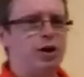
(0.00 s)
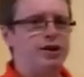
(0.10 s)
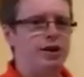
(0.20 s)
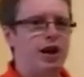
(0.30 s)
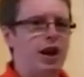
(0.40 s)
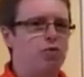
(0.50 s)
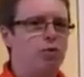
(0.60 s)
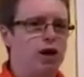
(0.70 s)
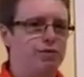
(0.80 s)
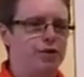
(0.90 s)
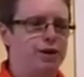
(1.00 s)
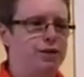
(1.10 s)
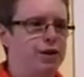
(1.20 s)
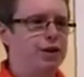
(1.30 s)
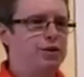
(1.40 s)
idea how relevant
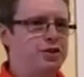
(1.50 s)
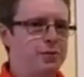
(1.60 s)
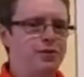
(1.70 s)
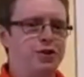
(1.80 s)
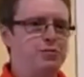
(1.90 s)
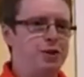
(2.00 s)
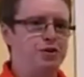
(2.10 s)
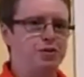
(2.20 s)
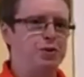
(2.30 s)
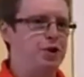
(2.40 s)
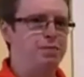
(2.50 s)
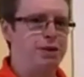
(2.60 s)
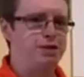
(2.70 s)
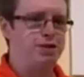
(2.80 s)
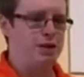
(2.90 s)
some of these pieces were going to
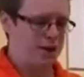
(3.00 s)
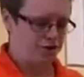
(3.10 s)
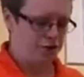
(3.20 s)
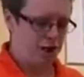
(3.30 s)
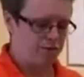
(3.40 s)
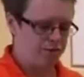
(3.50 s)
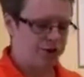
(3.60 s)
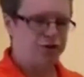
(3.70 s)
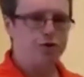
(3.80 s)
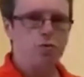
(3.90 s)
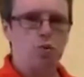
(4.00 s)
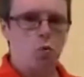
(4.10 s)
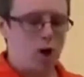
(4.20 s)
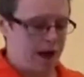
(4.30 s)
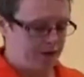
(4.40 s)
be to the national conversation that we're,
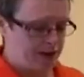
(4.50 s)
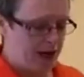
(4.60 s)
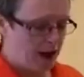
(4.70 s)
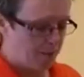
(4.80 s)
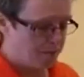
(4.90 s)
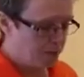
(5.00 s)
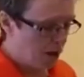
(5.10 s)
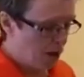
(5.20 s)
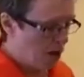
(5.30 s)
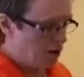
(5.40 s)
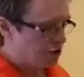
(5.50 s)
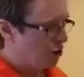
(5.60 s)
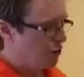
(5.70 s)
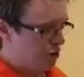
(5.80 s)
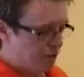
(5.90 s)
we're having now.
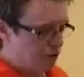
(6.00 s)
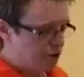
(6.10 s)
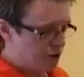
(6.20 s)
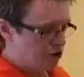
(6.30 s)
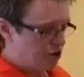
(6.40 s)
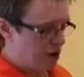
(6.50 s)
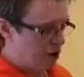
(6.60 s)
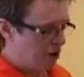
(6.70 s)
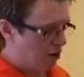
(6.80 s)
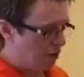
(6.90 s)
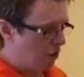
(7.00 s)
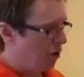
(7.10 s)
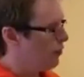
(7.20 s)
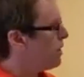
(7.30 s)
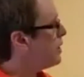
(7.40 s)
So in the first section here,
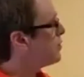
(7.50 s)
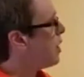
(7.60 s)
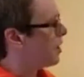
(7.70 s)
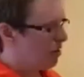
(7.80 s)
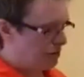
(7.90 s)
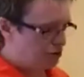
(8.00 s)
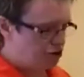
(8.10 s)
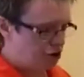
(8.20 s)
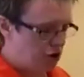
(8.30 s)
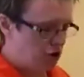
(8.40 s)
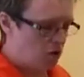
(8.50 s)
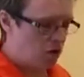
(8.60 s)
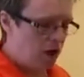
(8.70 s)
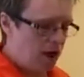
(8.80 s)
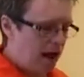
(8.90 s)
these documents
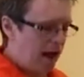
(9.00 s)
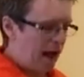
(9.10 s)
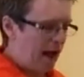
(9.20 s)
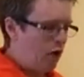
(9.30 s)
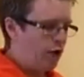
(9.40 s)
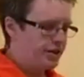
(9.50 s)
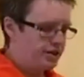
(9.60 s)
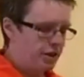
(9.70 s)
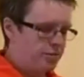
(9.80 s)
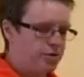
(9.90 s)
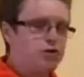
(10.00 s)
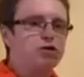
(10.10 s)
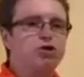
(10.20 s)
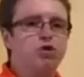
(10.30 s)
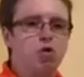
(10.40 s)
show how accepted
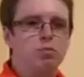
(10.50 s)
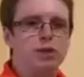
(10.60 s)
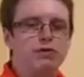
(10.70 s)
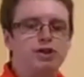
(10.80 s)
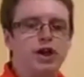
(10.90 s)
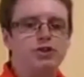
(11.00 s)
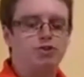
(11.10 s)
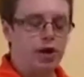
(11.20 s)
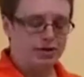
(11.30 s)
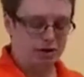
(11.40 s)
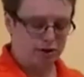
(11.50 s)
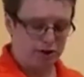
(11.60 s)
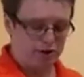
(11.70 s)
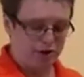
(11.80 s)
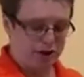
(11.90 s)
social norms have changed
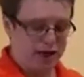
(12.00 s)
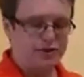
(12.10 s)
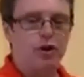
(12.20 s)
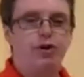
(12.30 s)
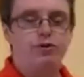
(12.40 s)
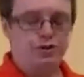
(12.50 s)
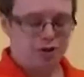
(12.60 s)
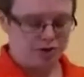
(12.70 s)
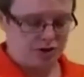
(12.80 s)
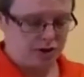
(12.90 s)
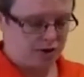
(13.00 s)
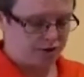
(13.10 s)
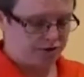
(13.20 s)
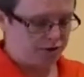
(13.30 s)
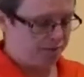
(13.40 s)
drastically over the last 160
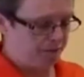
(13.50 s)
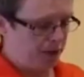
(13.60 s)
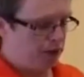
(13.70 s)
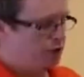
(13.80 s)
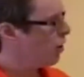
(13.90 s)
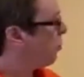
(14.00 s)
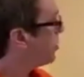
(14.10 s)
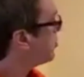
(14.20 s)
years. So I want to